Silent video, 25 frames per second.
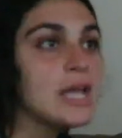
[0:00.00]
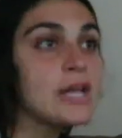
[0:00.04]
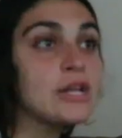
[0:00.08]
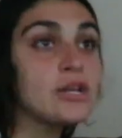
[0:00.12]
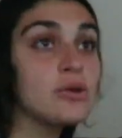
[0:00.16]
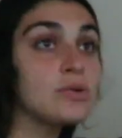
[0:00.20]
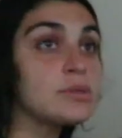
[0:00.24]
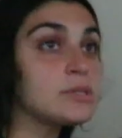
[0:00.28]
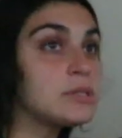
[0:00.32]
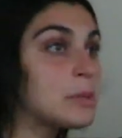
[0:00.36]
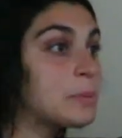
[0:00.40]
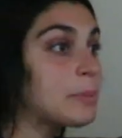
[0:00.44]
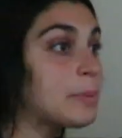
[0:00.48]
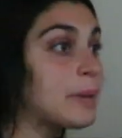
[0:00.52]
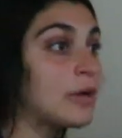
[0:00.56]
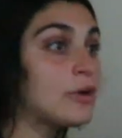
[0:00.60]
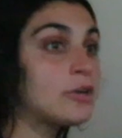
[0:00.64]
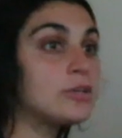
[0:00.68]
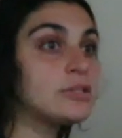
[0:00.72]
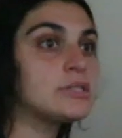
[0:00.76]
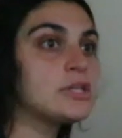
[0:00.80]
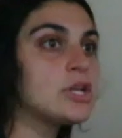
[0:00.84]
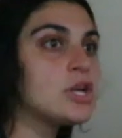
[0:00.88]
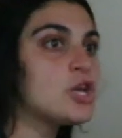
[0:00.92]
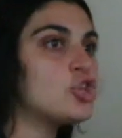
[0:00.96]
I know some
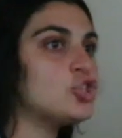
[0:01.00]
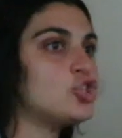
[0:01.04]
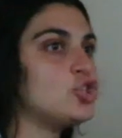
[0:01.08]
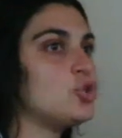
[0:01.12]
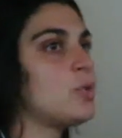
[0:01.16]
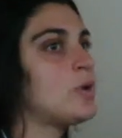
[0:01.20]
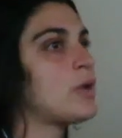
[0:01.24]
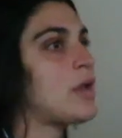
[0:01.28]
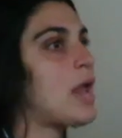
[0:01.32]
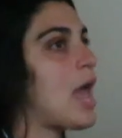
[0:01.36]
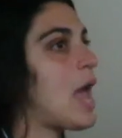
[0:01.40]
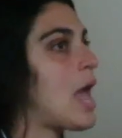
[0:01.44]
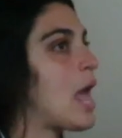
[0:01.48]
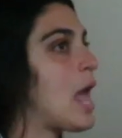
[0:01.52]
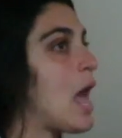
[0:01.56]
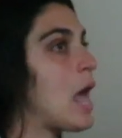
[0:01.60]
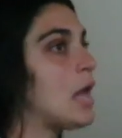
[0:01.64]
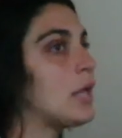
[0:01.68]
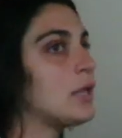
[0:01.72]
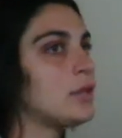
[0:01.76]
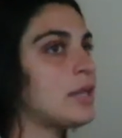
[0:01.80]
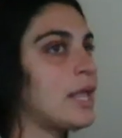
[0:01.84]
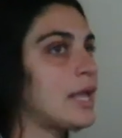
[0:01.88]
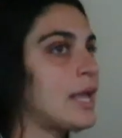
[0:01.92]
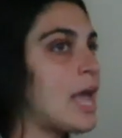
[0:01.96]
parents do it
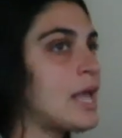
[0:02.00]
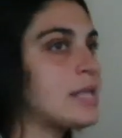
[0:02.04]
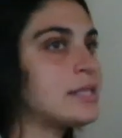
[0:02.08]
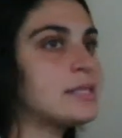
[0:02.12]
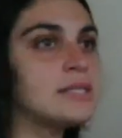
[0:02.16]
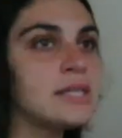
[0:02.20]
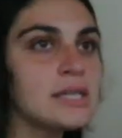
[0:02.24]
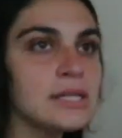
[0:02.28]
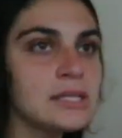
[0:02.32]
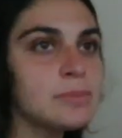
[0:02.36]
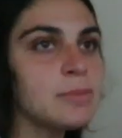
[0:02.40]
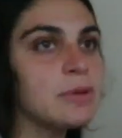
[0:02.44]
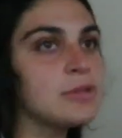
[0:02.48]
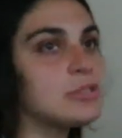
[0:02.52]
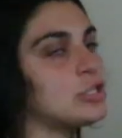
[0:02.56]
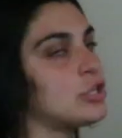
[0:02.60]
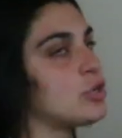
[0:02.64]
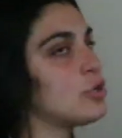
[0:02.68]
like at 6 months,